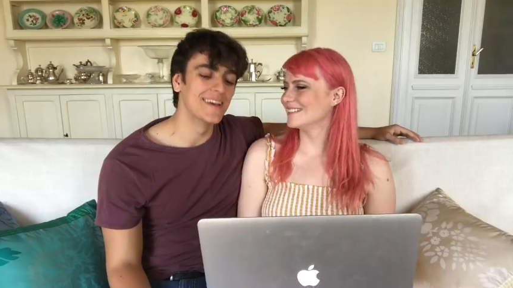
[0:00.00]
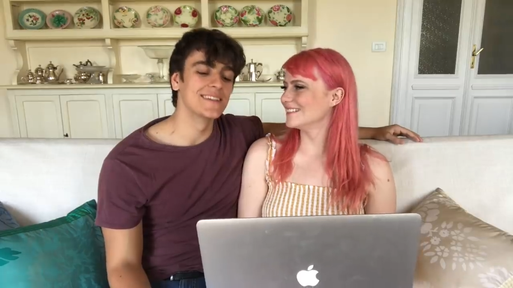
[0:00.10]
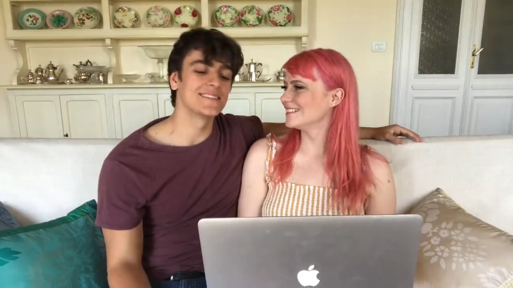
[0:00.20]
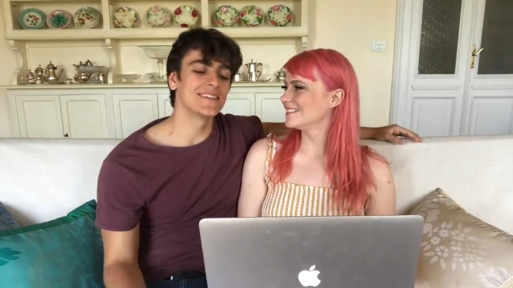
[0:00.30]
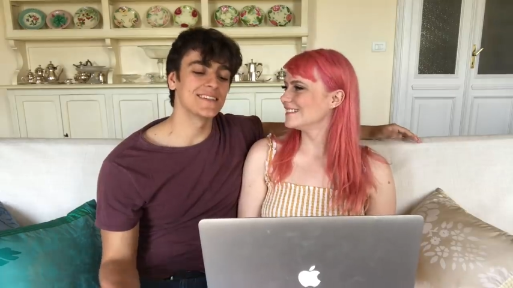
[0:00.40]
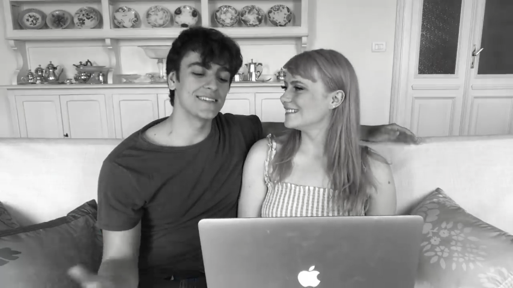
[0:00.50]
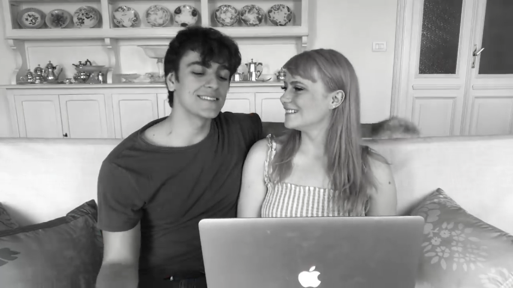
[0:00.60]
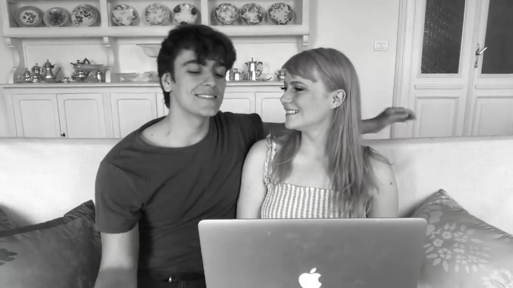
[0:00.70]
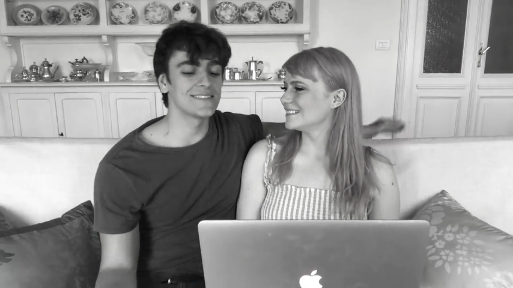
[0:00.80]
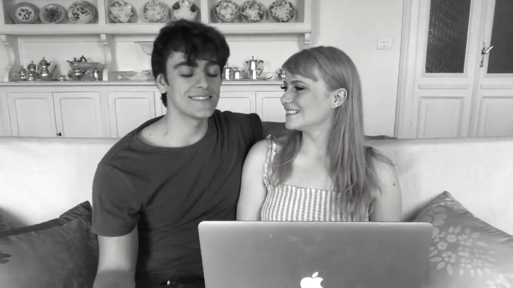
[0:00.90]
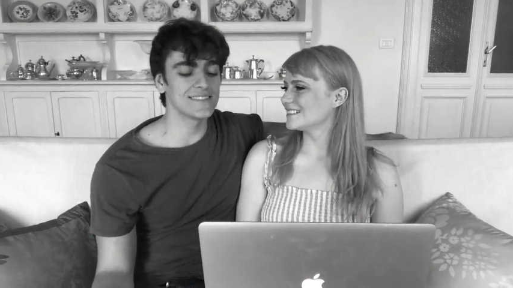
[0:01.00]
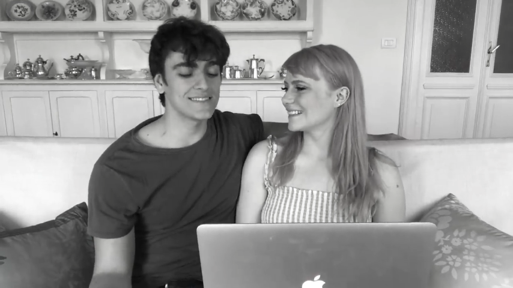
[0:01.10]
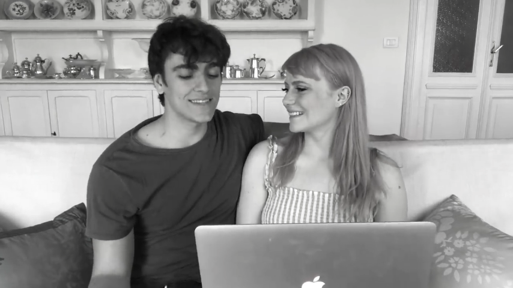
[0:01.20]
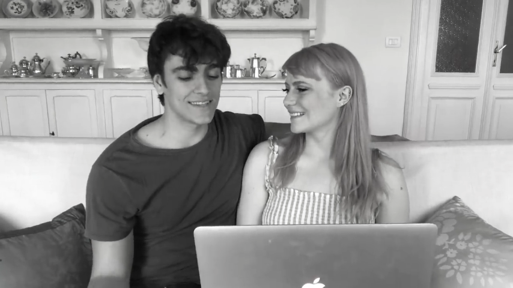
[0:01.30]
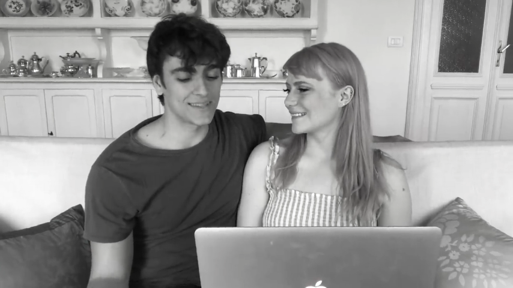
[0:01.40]
Speaker 1: See, this, this
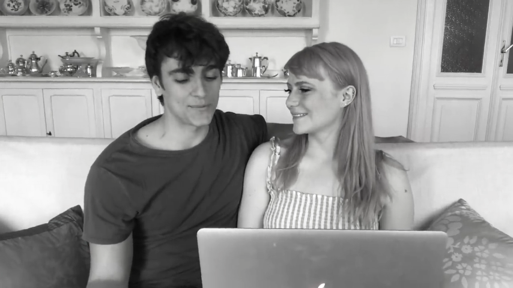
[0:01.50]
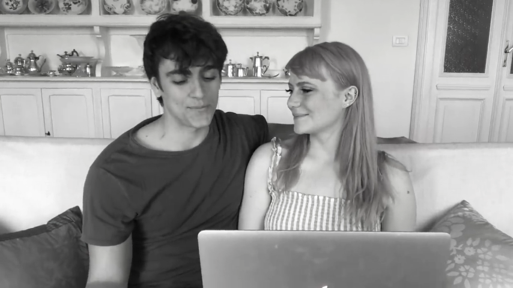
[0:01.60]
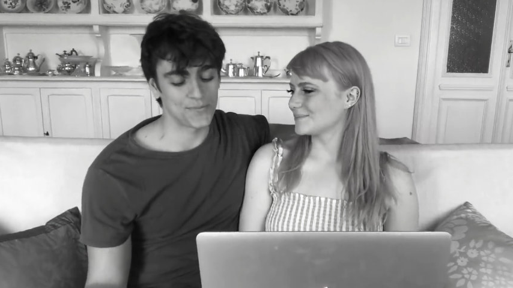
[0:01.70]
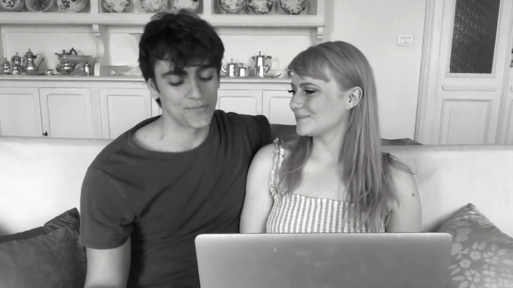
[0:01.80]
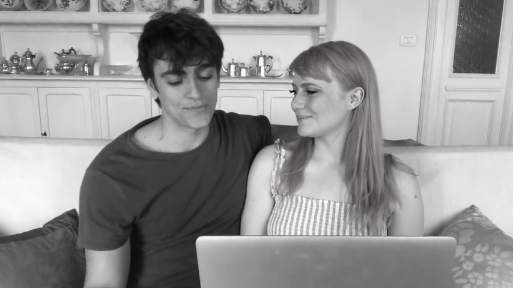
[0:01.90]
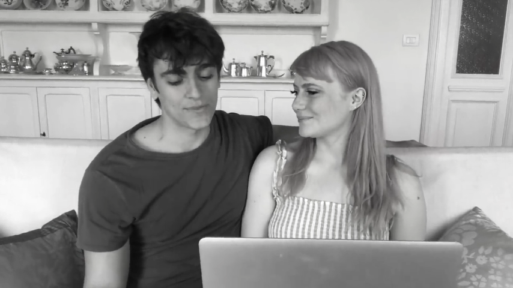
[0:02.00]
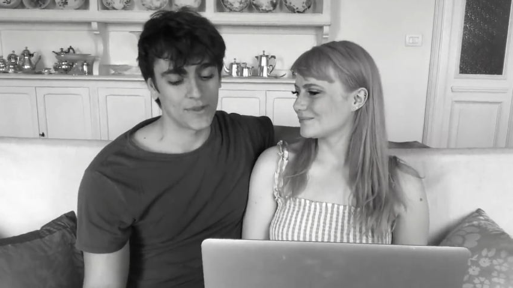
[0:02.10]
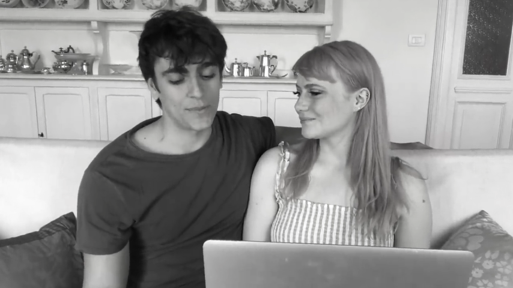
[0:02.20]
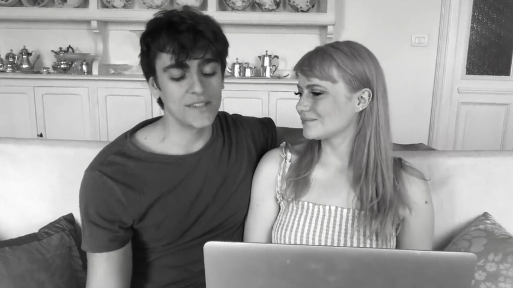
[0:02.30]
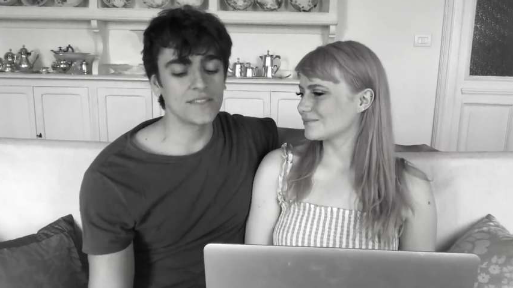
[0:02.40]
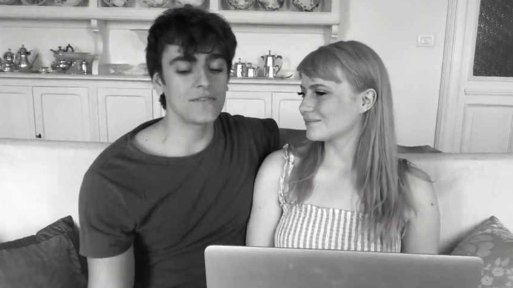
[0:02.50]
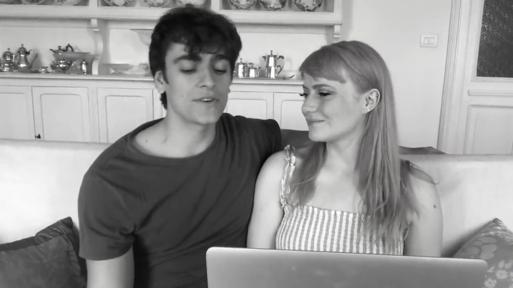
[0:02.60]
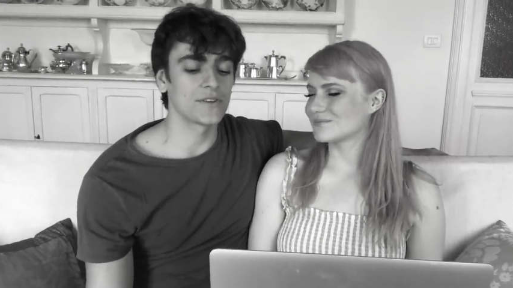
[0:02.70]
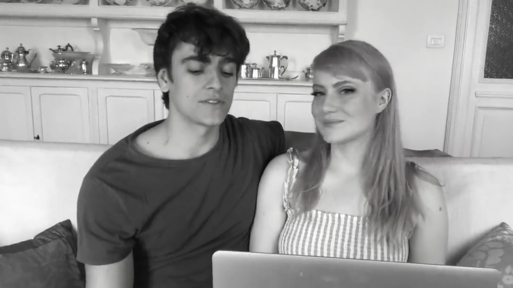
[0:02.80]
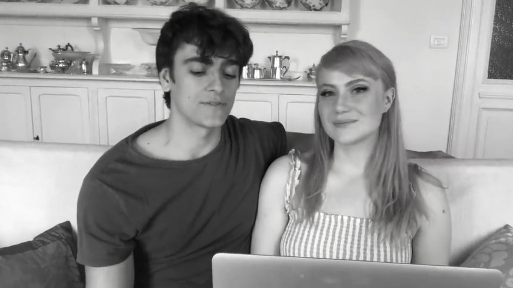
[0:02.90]
is like pasta
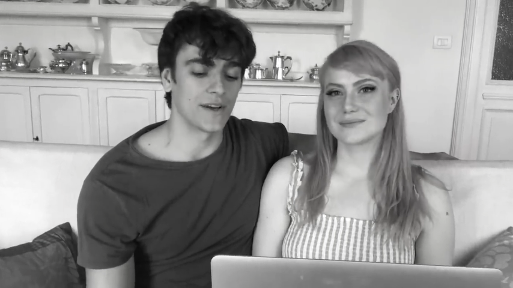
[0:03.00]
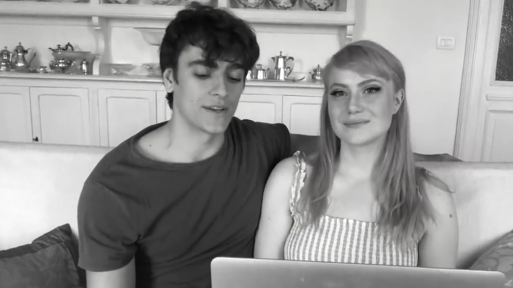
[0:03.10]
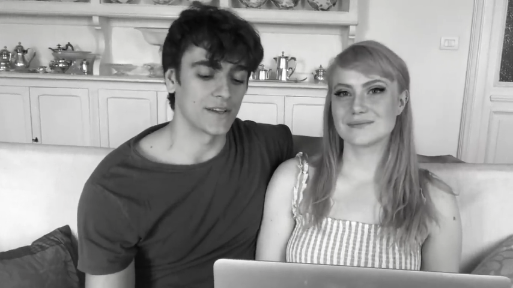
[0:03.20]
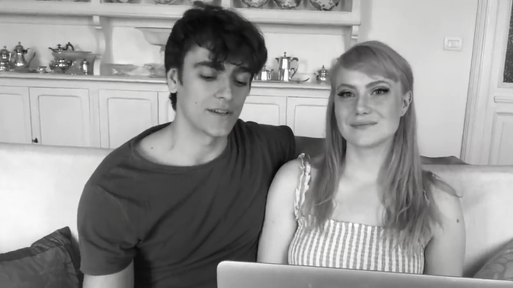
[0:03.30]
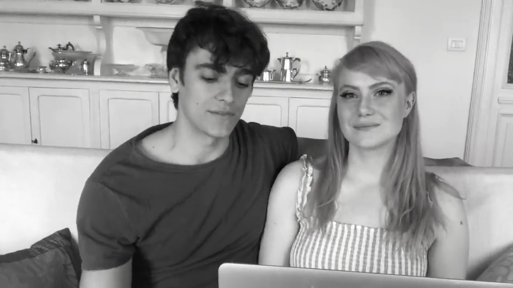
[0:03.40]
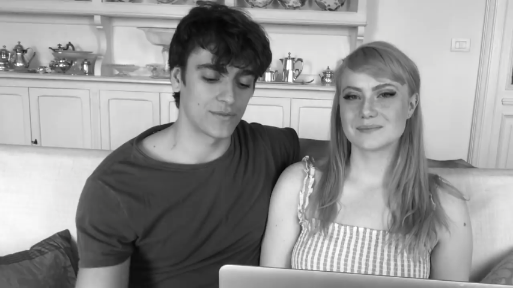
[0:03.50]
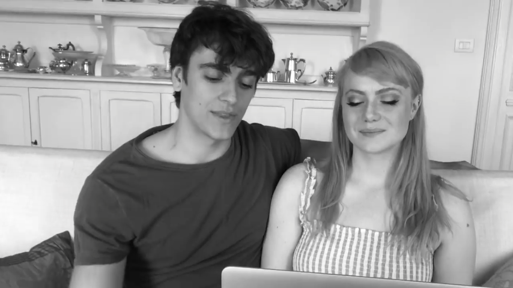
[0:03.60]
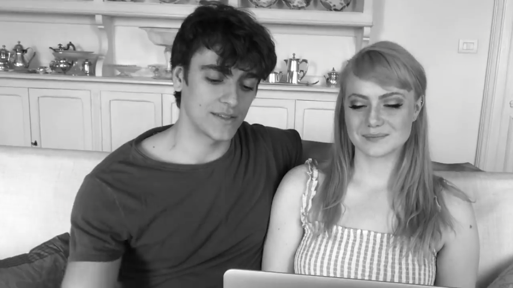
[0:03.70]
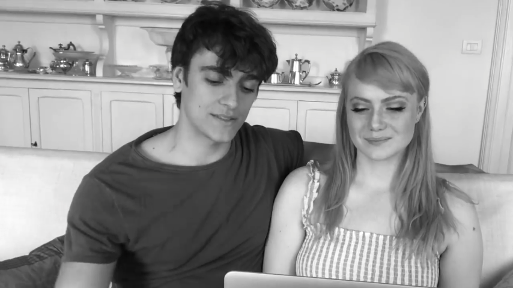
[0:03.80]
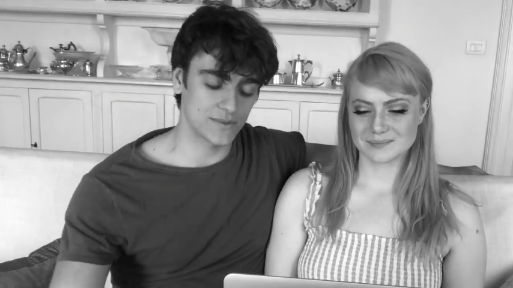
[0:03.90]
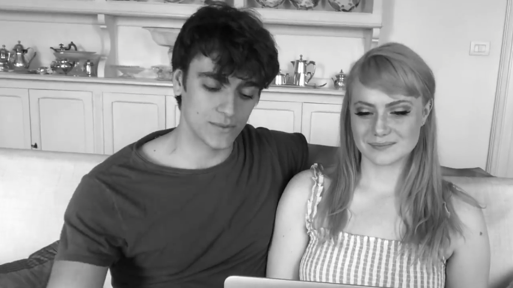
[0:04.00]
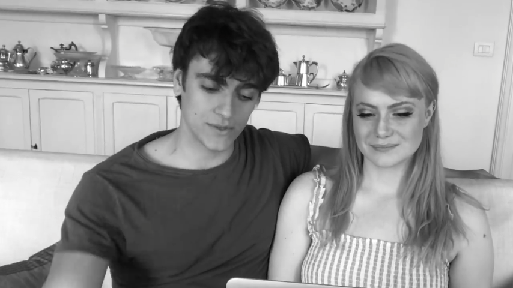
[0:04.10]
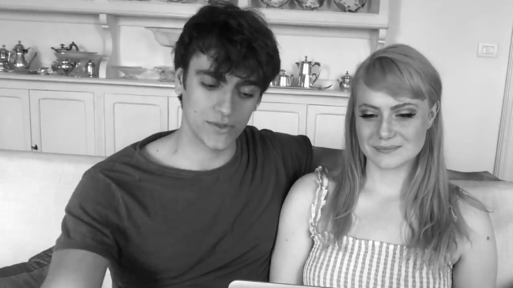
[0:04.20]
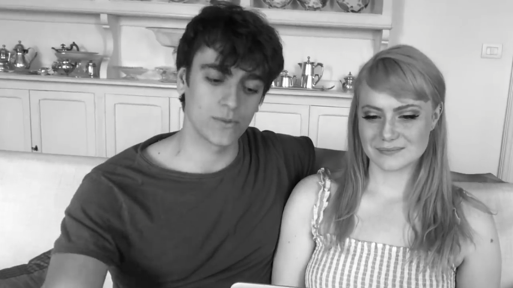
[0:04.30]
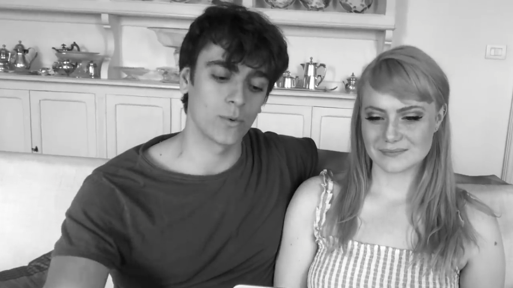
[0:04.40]
alfredo is fine if that's
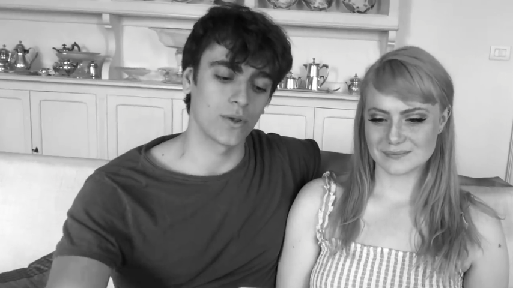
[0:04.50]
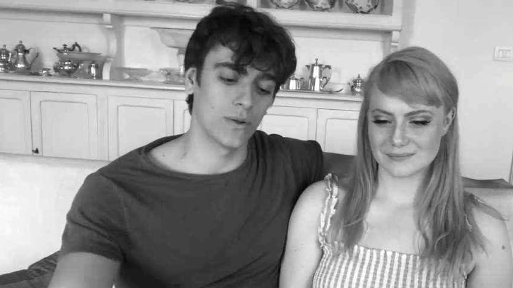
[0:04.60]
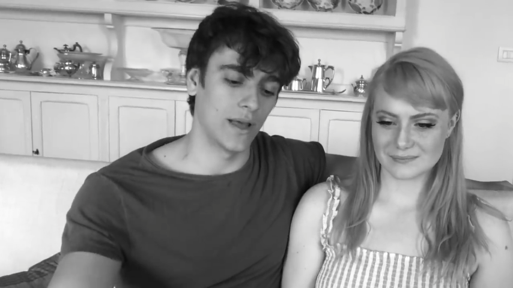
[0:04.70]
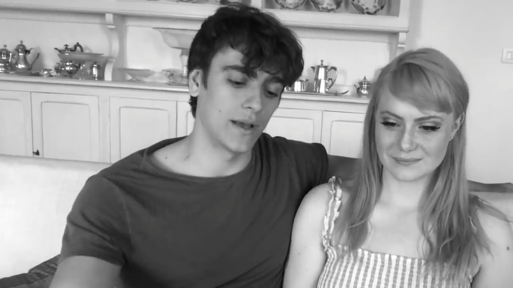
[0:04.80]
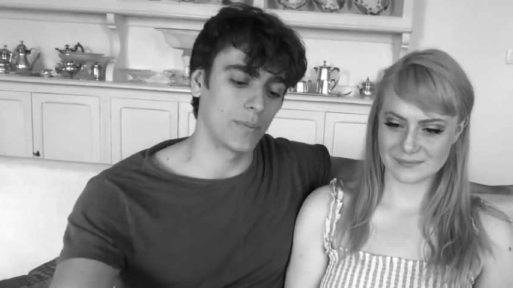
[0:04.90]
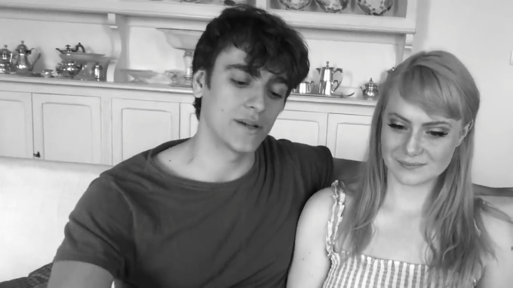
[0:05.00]
what, what you like.